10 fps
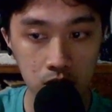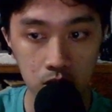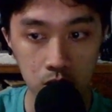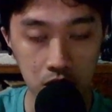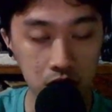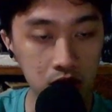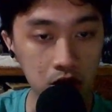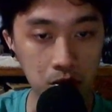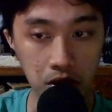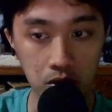which is
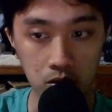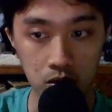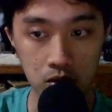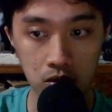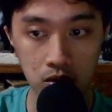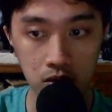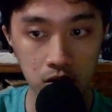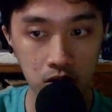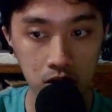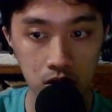our main road,
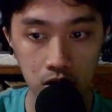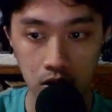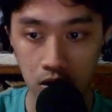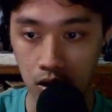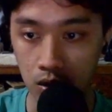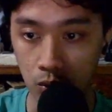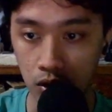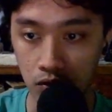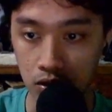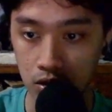and we
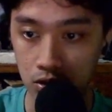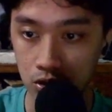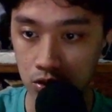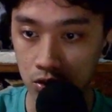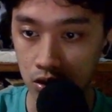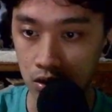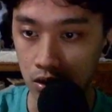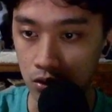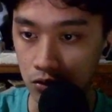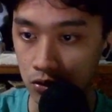have another straight
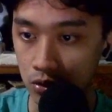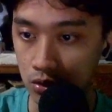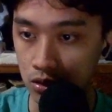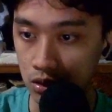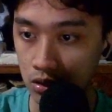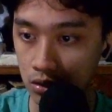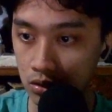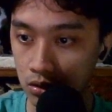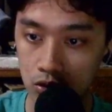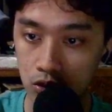line of roads here
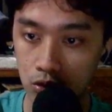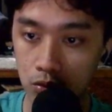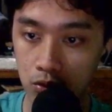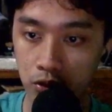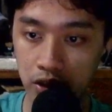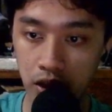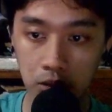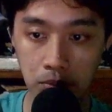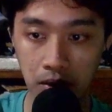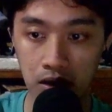to
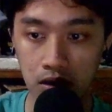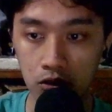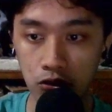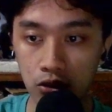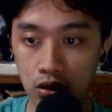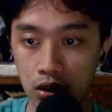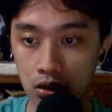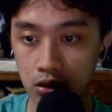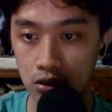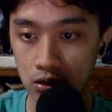create pathing for the
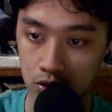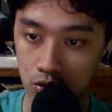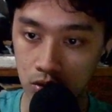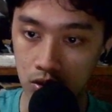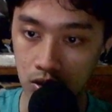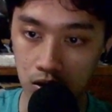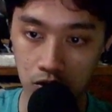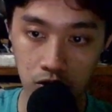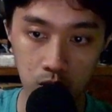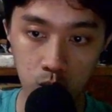loggers to
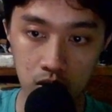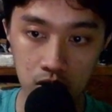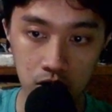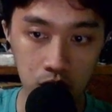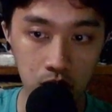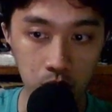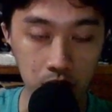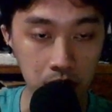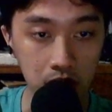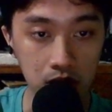deliver wood to the
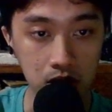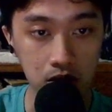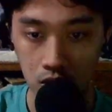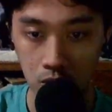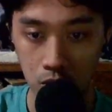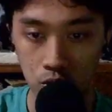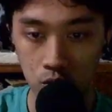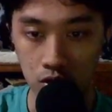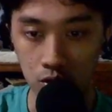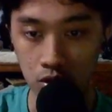windmills. Because
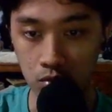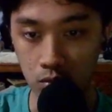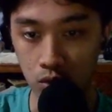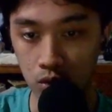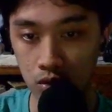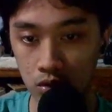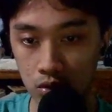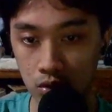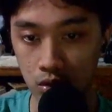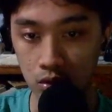we're using more
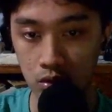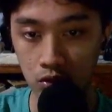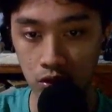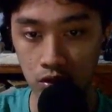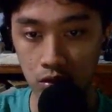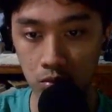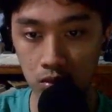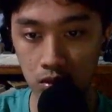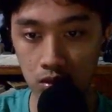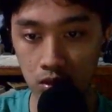roads for this build,